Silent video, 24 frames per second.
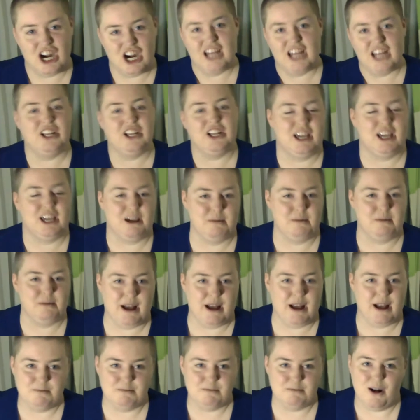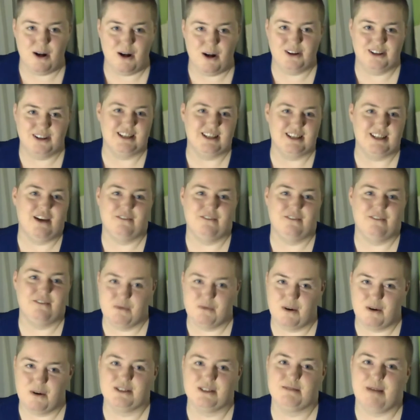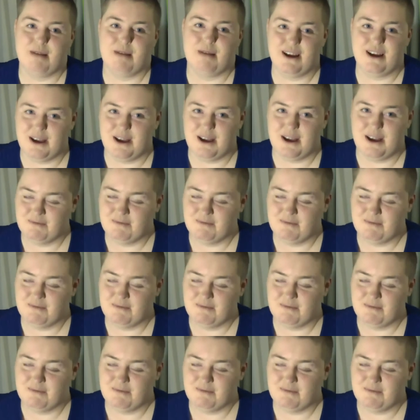and I'll kick it back to Paul to say a few words about him.